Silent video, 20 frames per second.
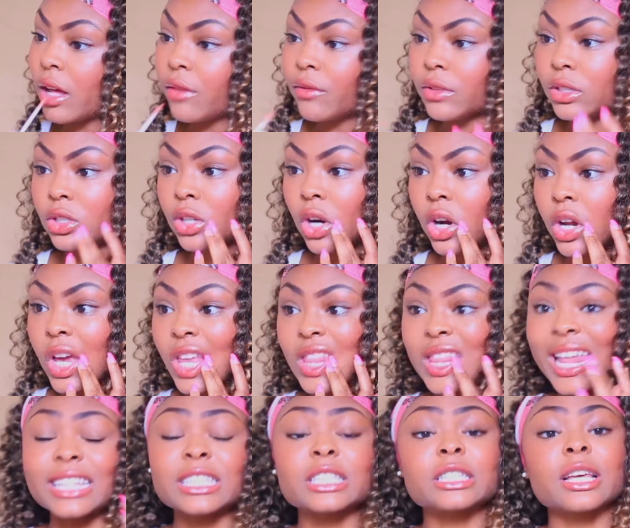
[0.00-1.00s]
starting, and
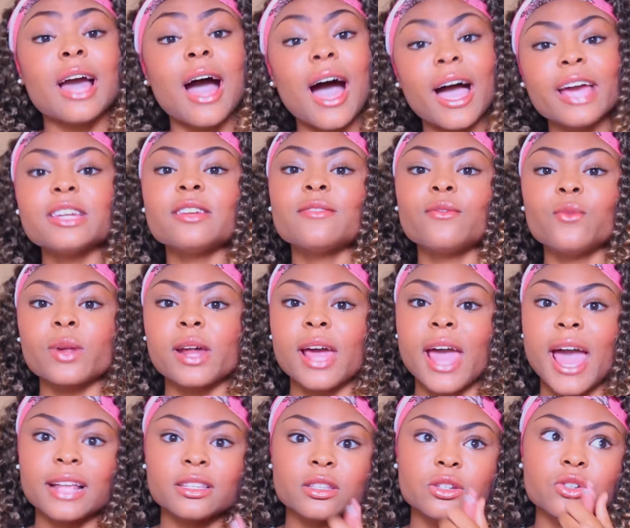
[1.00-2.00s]
that's kind of what I
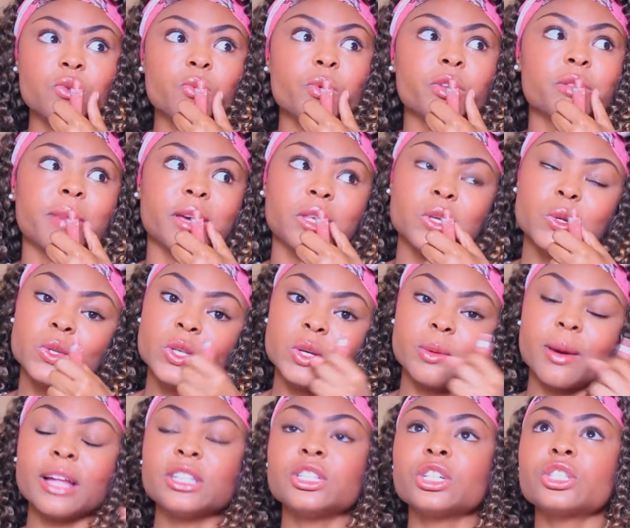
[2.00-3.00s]
had to do with my YouTube.
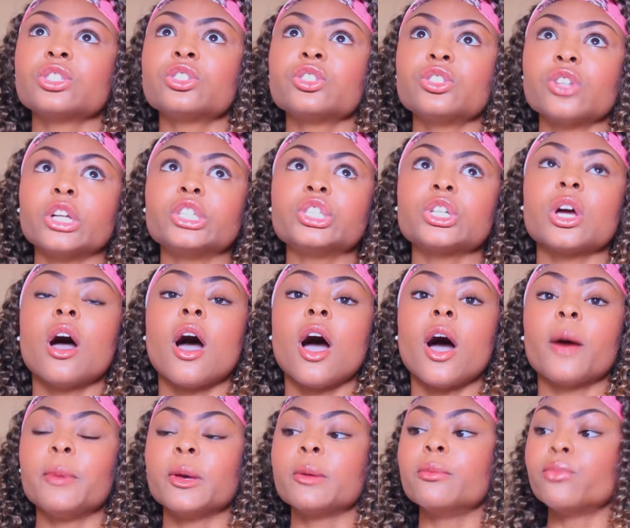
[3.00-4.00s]
I took such
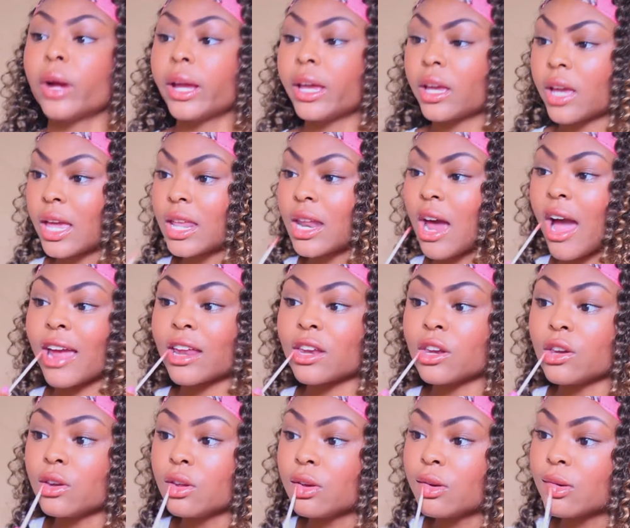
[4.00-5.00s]
a big break, and I
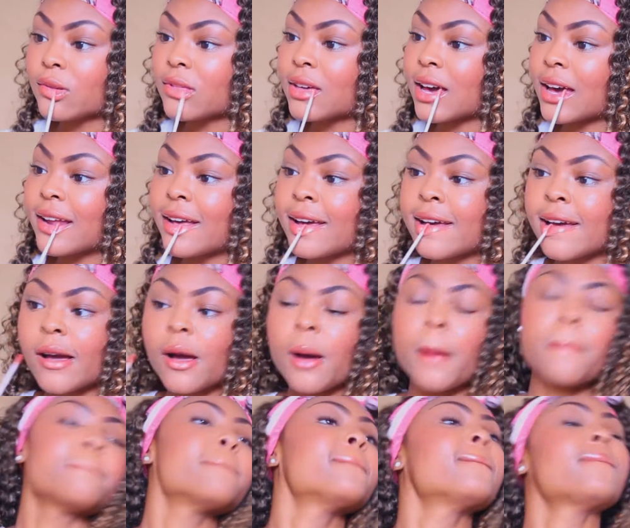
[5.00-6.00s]
knew that
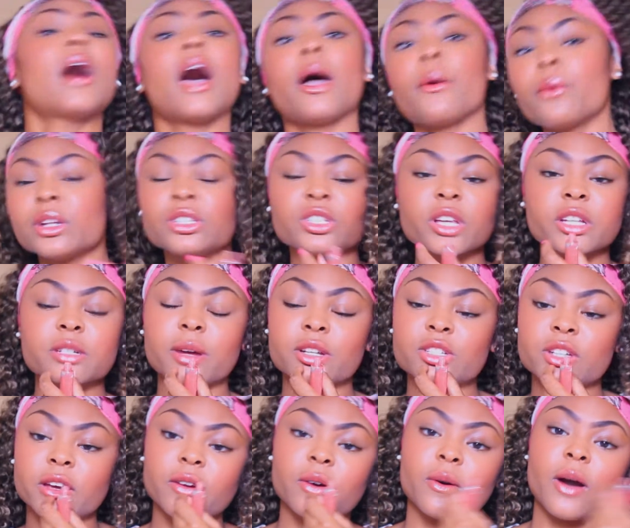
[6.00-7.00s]
I want to change my
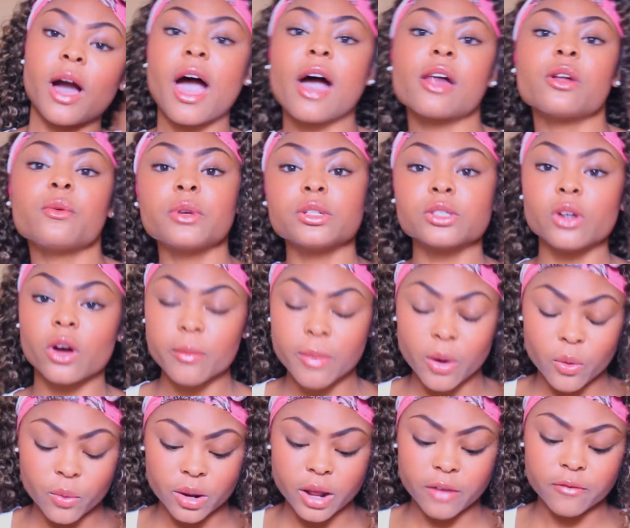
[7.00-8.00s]
channel. I don't want to talk
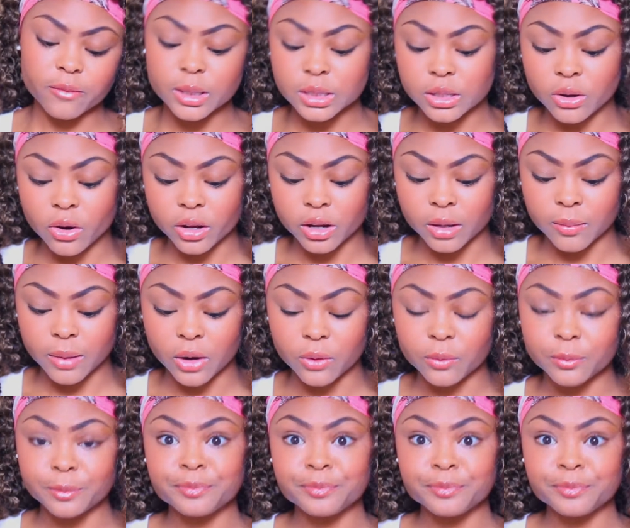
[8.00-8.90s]
about what I've been talking about,